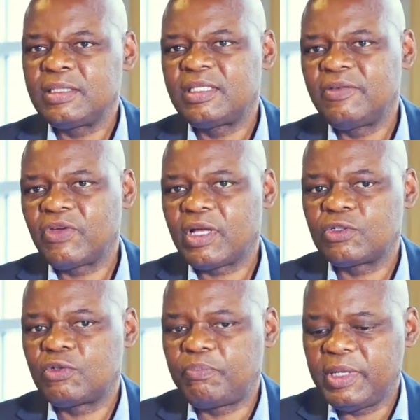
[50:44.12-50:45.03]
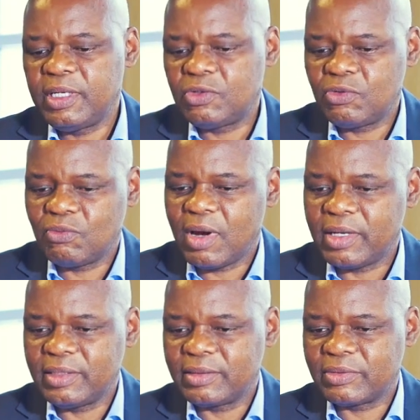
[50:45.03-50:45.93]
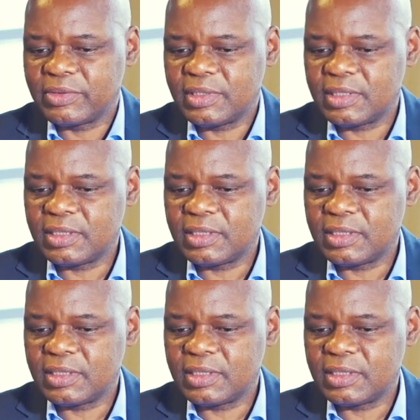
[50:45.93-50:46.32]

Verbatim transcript: It's difficult to pin it to one because okay.